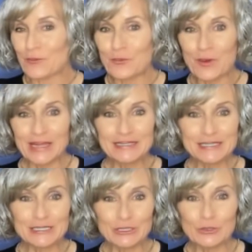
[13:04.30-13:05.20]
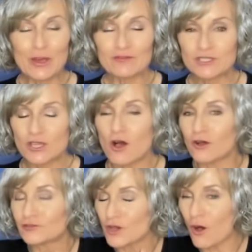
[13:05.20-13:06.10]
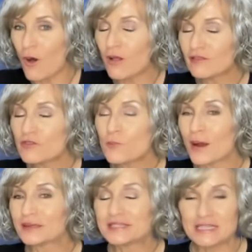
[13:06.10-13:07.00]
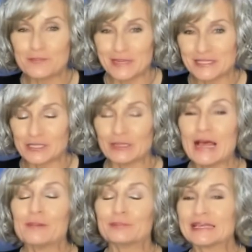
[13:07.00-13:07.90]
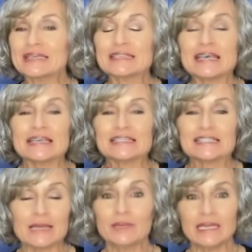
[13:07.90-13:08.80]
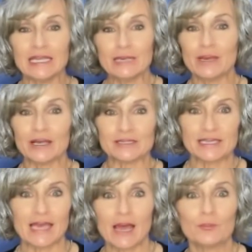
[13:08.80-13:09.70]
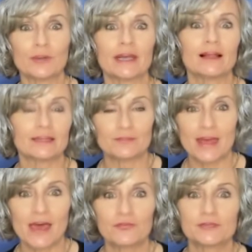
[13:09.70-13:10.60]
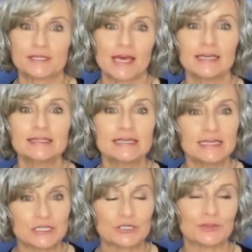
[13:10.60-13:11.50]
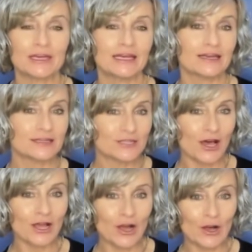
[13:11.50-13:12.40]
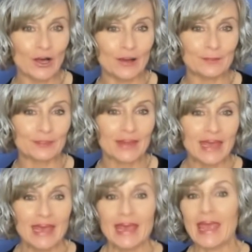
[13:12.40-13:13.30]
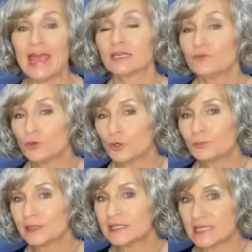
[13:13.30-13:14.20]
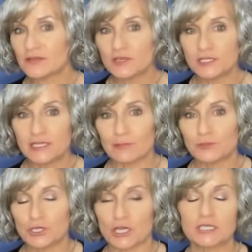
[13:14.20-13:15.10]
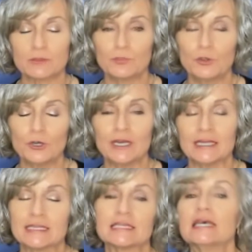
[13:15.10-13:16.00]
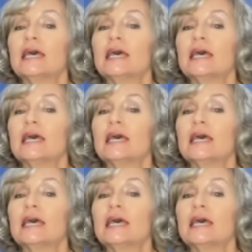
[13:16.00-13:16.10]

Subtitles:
once you have solved all of the parts of the puzzle, please send me an email to Gabrielle@mathsciencehistory.com. And if you could please, in the subject, put